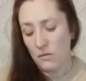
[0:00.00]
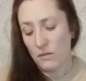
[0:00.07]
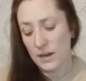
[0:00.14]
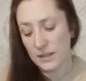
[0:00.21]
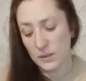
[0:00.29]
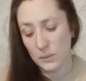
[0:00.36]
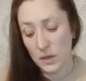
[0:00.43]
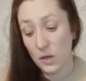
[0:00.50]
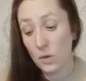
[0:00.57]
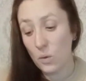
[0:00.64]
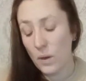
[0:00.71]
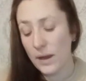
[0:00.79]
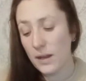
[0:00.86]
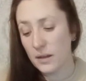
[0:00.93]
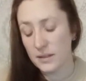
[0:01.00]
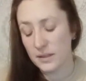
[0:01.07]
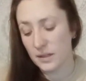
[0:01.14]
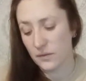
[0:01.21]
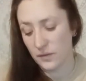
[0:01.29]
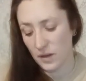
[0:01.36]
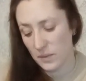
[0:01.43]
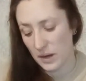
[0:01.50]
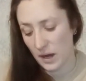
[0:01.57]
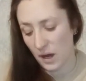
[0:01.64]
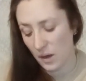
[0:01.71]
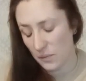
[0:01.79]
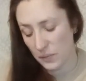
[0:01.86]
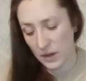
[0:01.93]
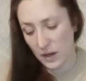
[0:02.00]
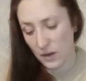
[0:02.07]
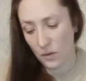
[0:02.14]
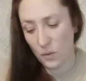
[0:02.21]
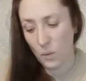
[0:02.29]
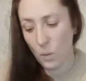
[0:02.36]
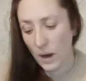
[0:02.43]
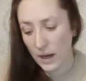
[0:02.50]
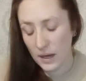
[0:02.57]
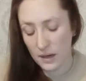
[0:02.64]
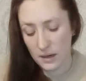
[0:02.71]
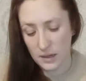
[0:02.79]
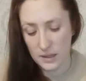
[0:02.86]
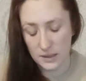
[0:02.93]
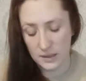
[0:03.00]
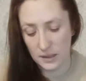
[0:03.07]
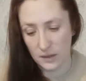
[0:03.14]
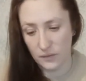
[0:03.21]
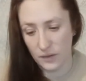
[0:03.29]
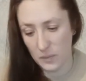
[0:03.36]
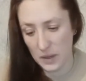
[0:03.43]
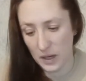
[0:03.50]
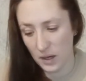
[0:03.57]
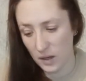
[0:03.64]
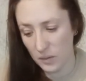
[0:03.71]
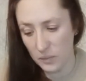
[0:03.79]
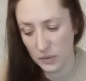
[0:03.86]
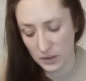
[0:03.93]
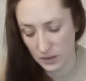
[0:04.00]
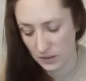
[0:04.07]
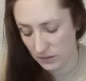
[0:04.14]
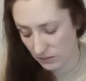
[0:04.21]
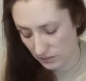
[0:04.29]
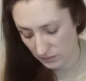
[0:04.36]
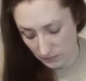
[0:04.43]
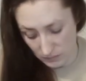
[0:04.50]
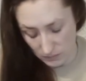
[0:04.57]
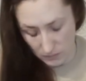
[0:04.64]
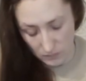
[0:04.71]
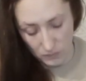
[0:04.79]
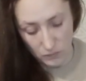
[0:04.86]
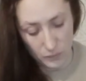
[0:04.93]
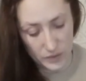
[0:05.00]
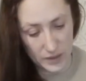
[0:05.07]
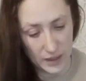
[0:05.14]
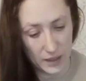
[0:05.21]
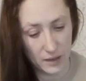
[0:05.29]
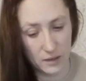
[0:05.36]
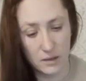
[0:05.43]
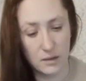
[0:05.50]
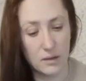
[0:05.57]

Right, so we've got quite a lot of stuff coming up. Quite a lot of stuff coming up. Oopsie.